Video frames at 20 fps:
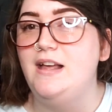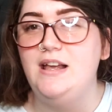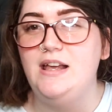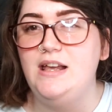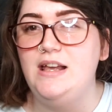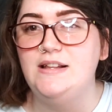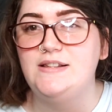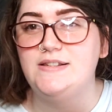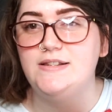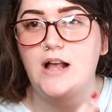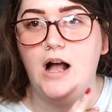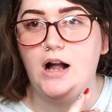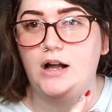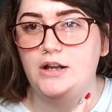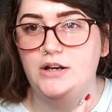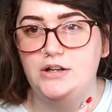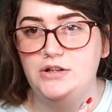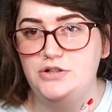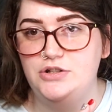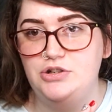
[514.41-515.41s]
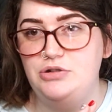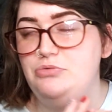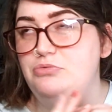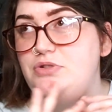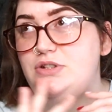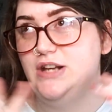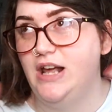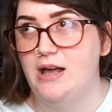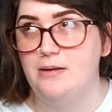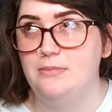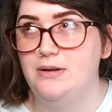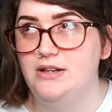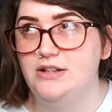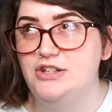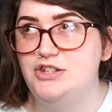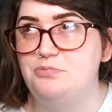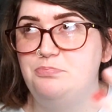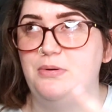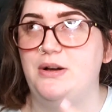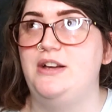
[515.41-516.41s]
it's not gonna do
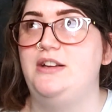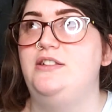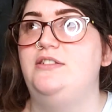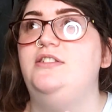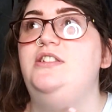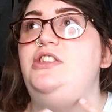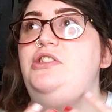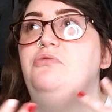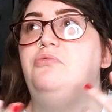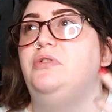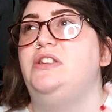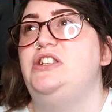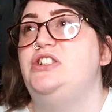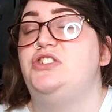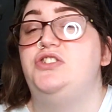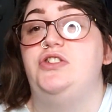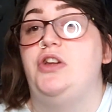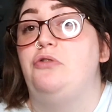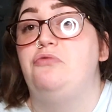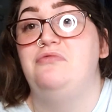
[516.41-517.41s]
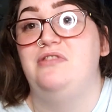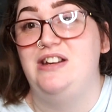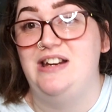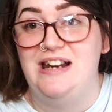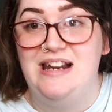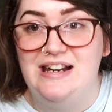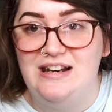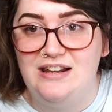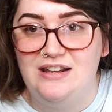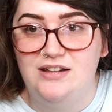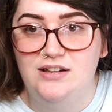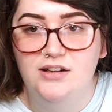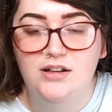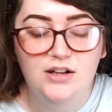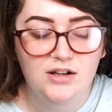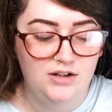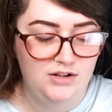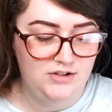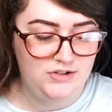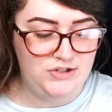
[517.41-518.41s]
damage, but you really just don't need it.
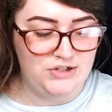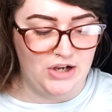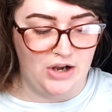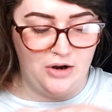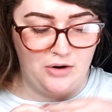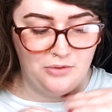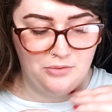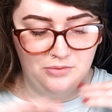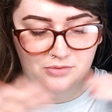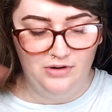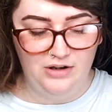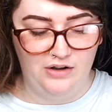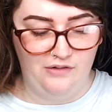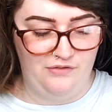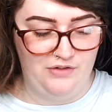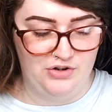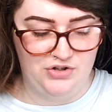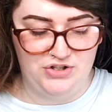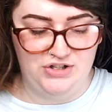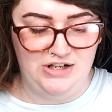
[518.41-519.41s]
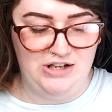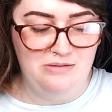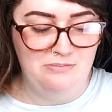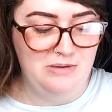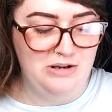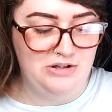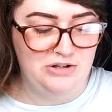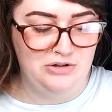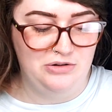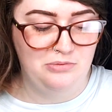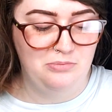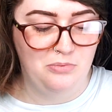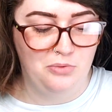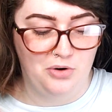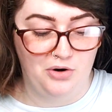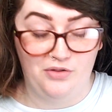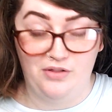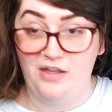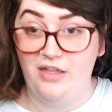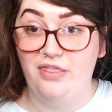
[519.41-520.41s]
So if you're seeing me do
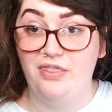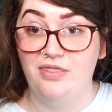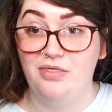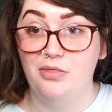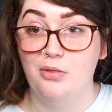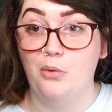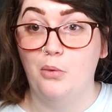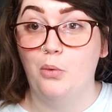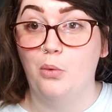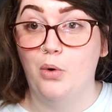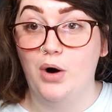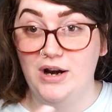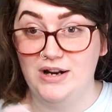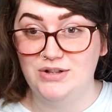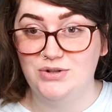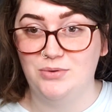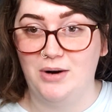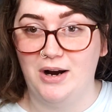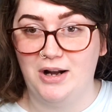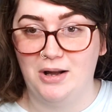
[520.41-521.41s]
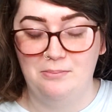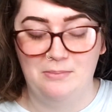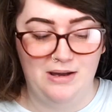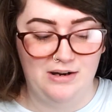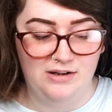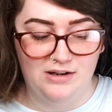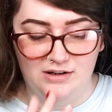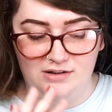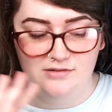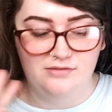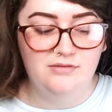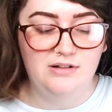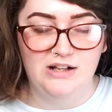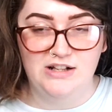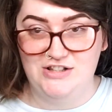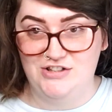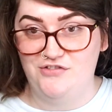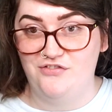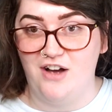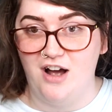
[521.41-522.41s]
more than what is recommended,
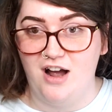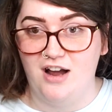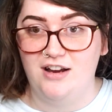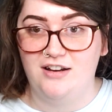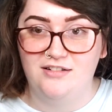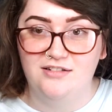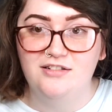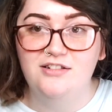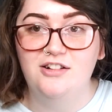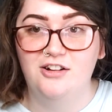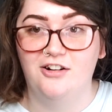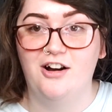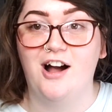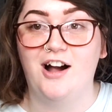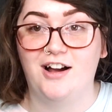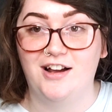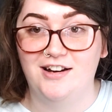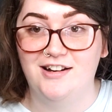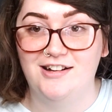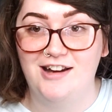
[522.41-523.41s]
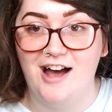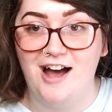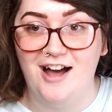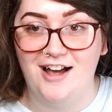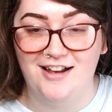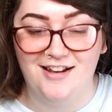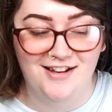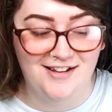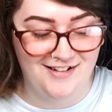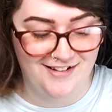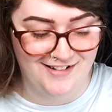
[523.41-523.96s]
it's fine. You're not gonna die.